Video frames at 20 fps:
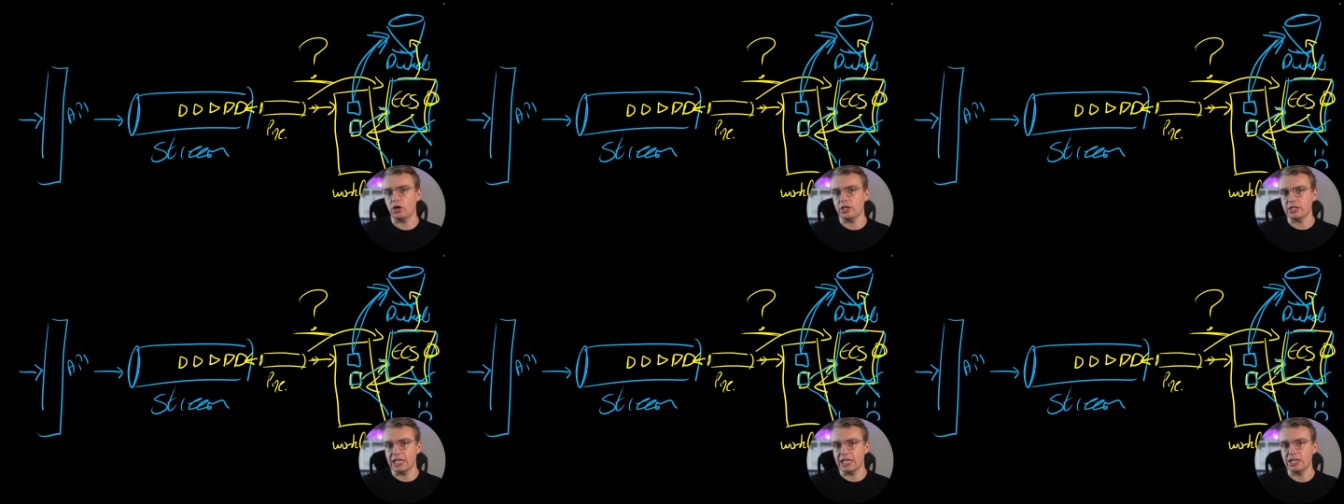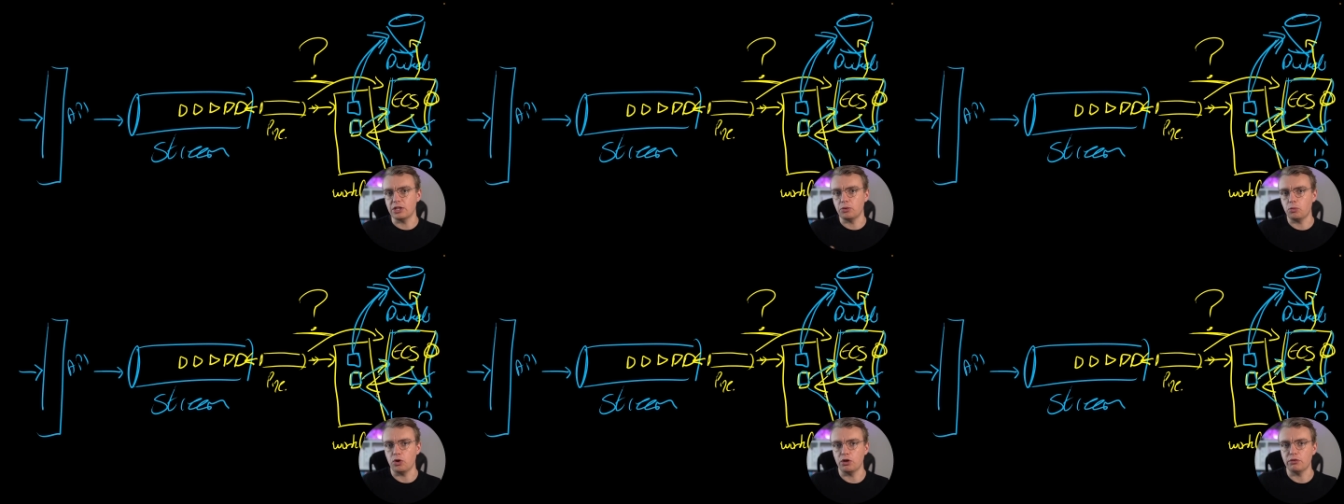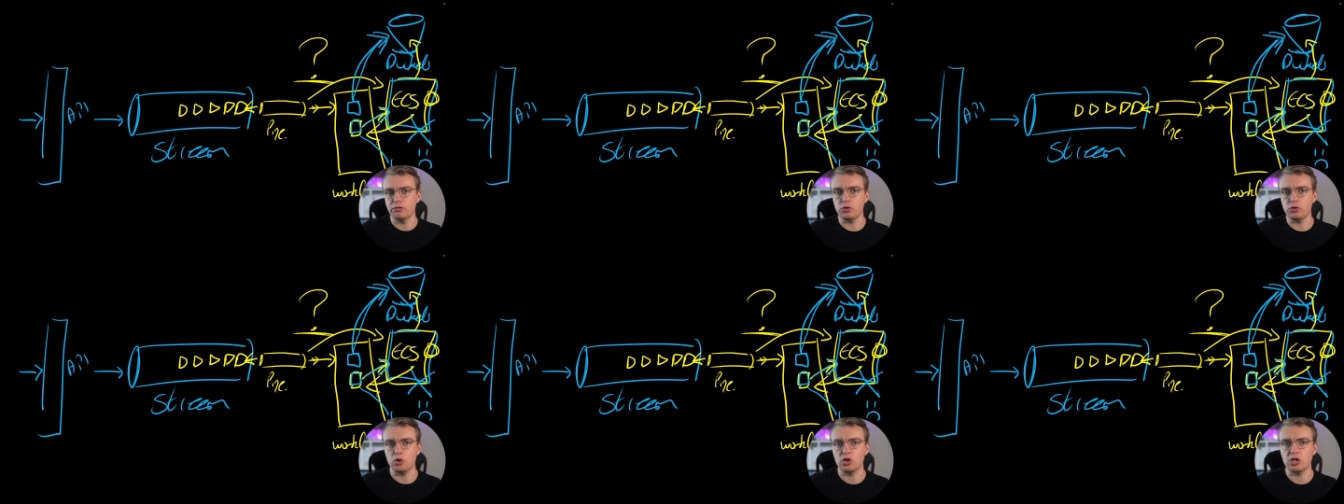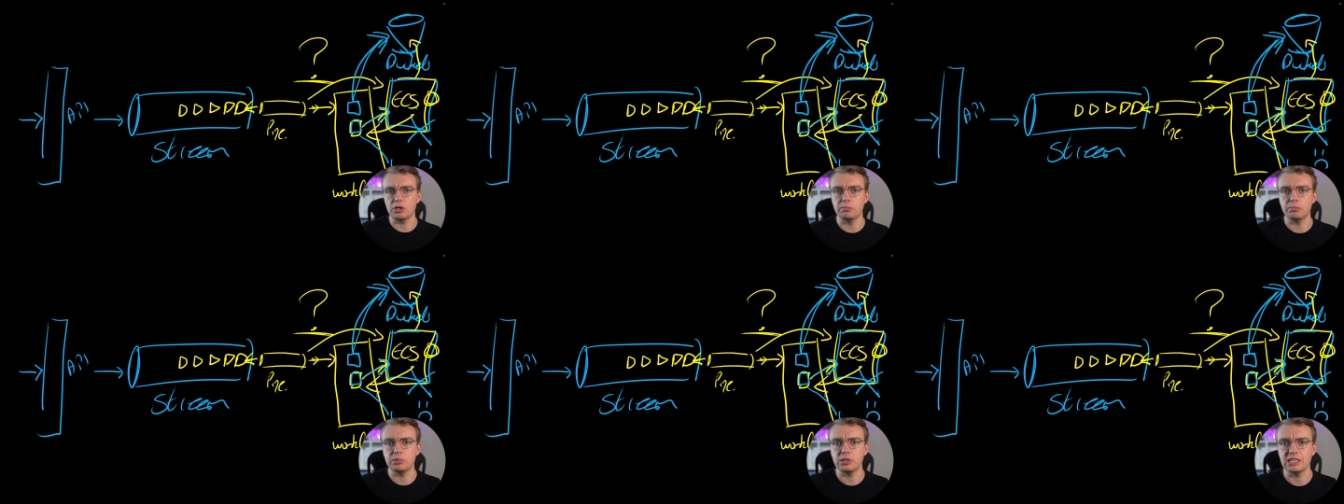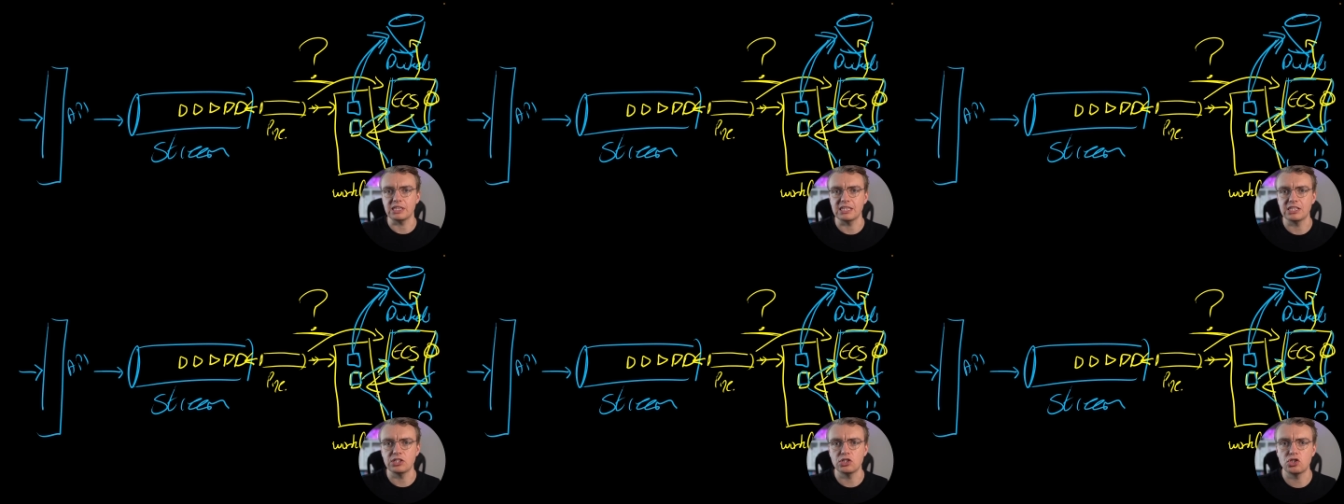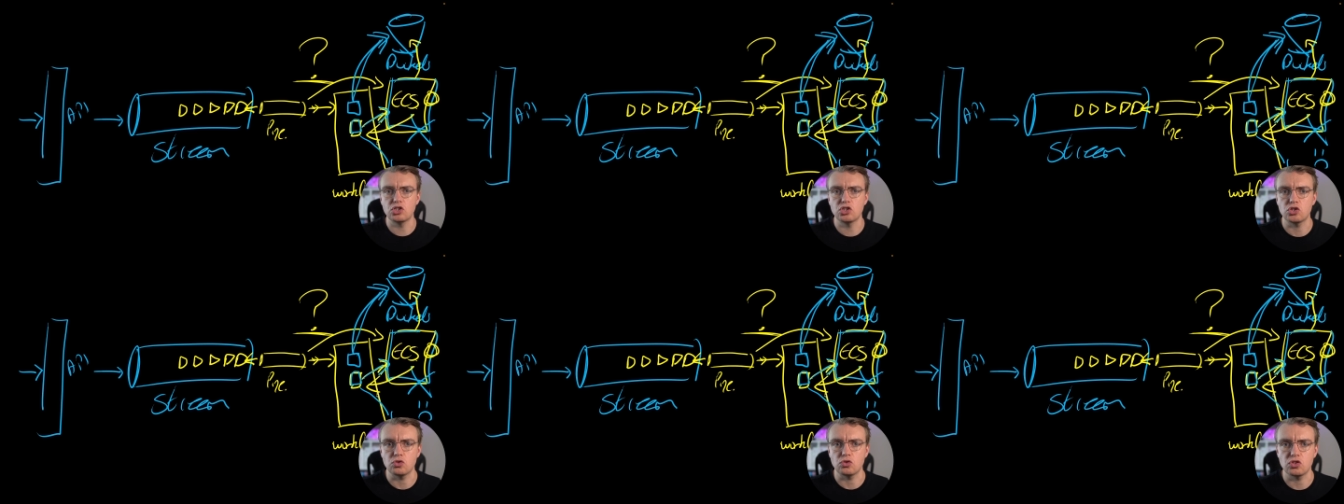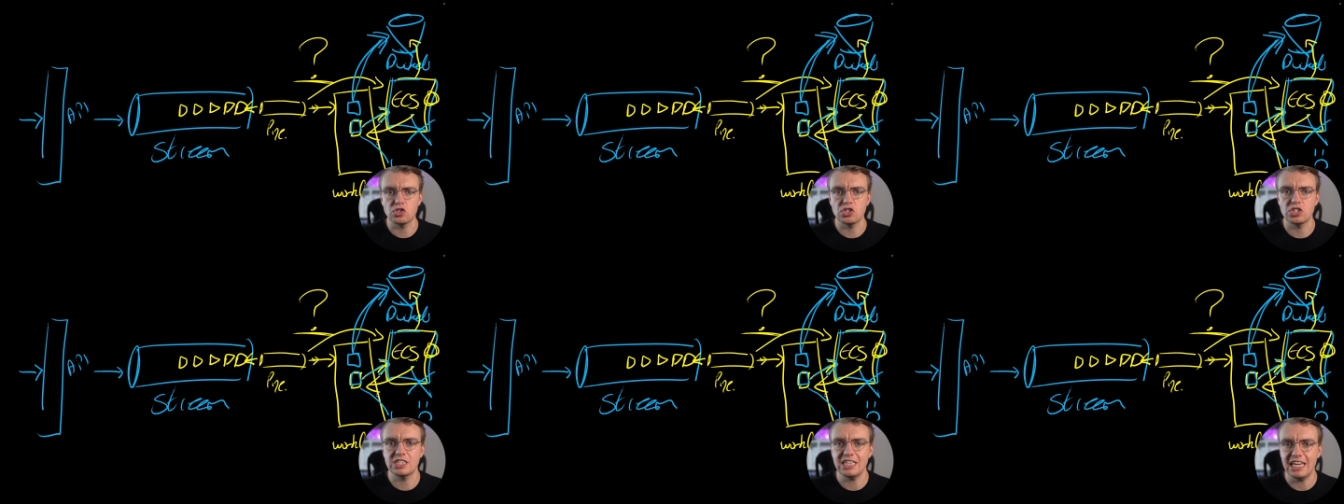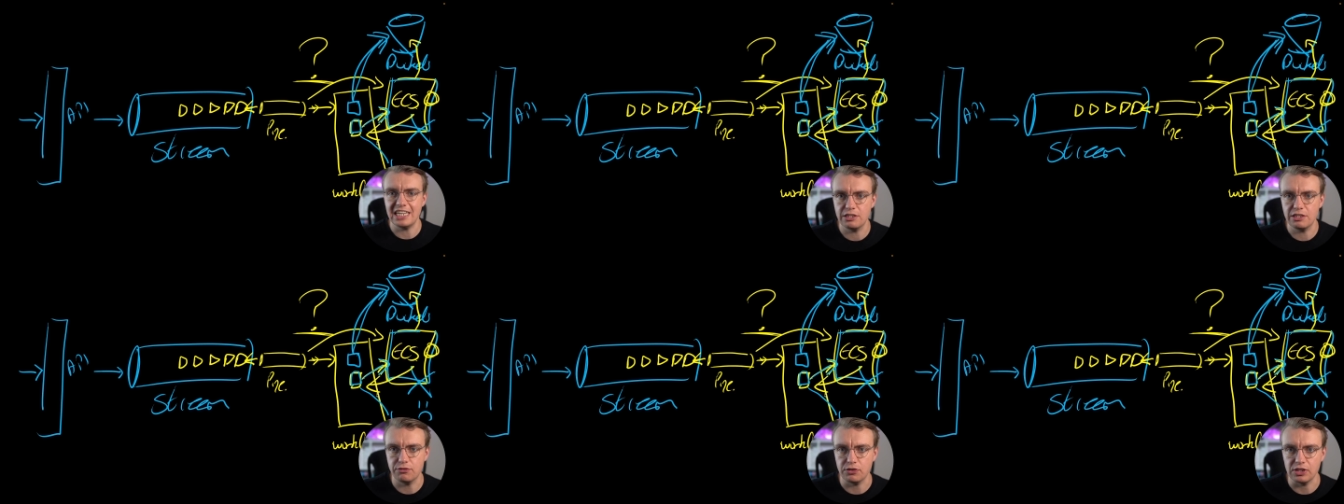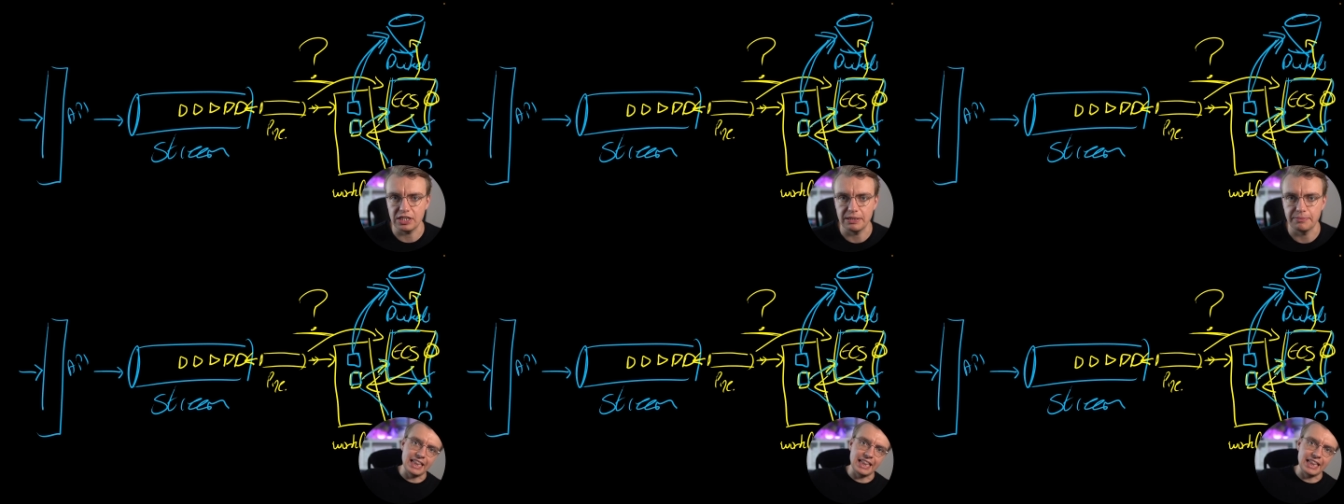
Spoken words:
and let the workflow complete successfully.